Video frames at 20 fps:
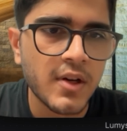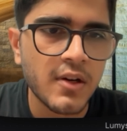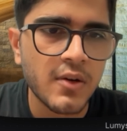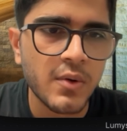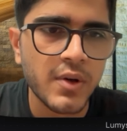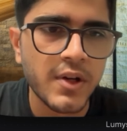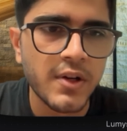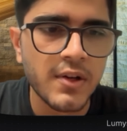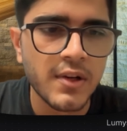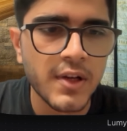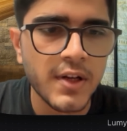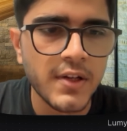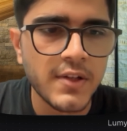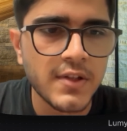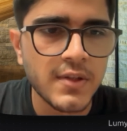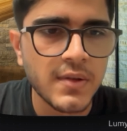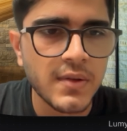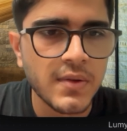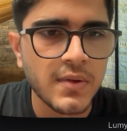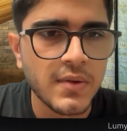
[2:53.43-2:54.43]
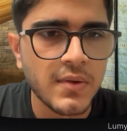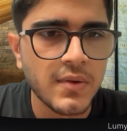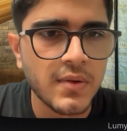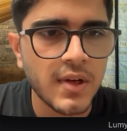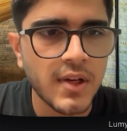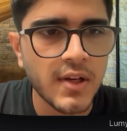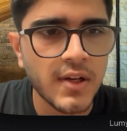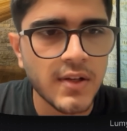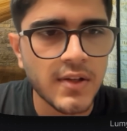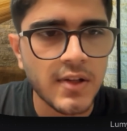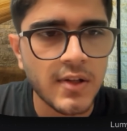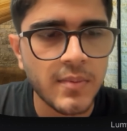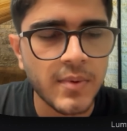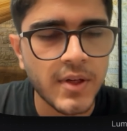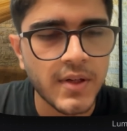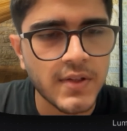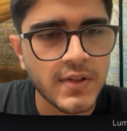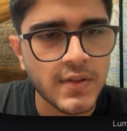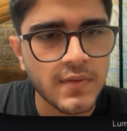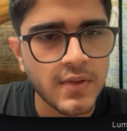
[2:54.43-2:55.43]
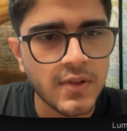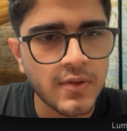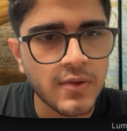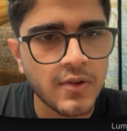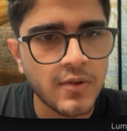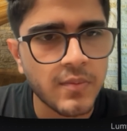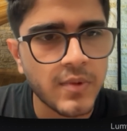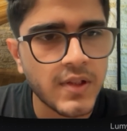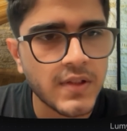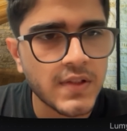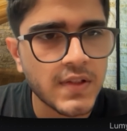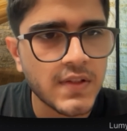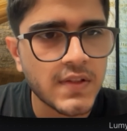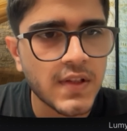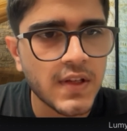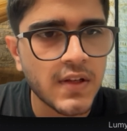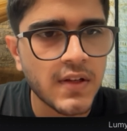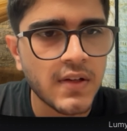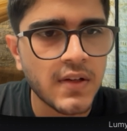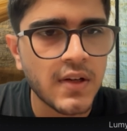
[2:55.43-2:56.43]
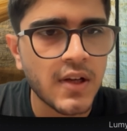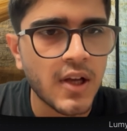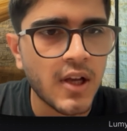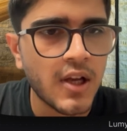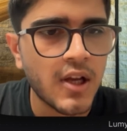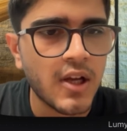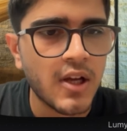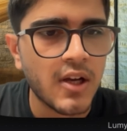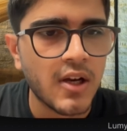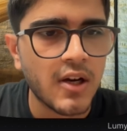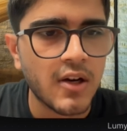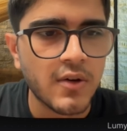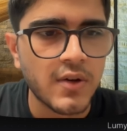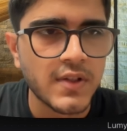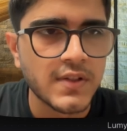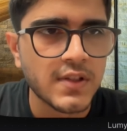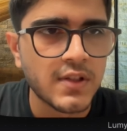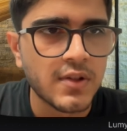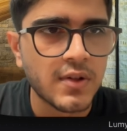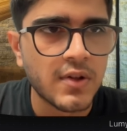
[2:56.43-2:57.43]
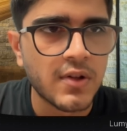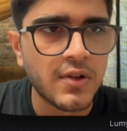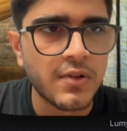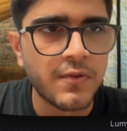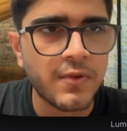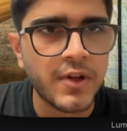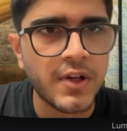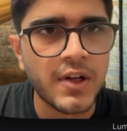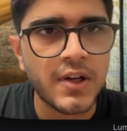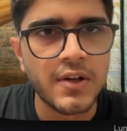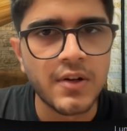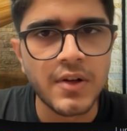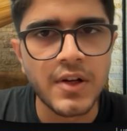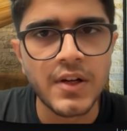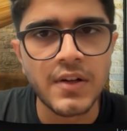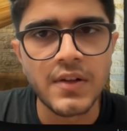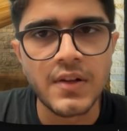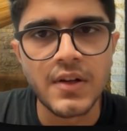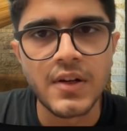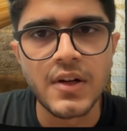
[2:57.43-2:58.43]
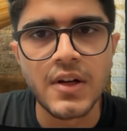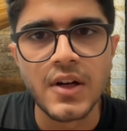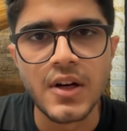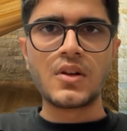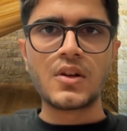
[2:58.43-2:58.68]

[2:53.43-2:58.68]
how it relates to like other parts of the code bases, and how does it all fit in together.